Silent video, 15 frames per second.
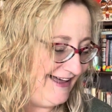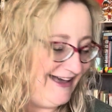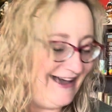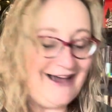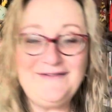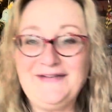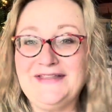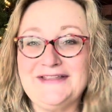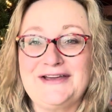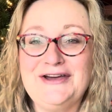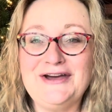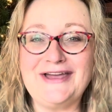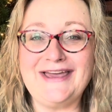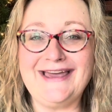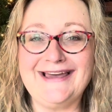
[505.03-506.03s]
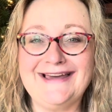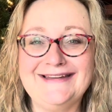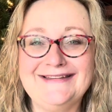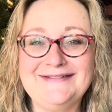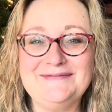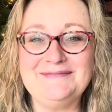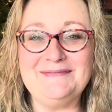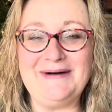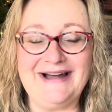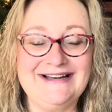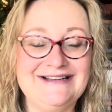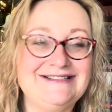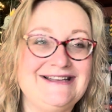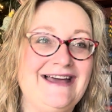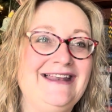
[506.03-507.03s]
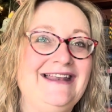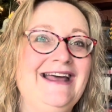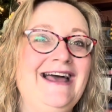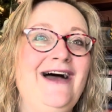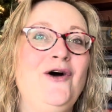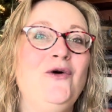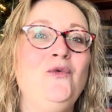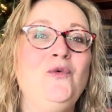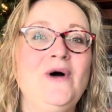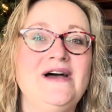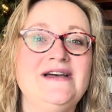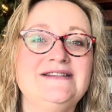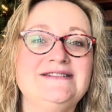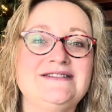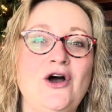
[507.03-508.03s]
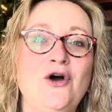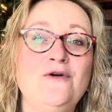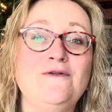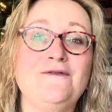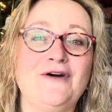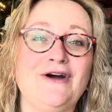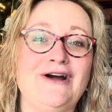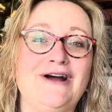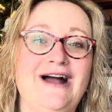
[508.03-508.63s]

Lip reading: I'm in the cooking mindset, was over.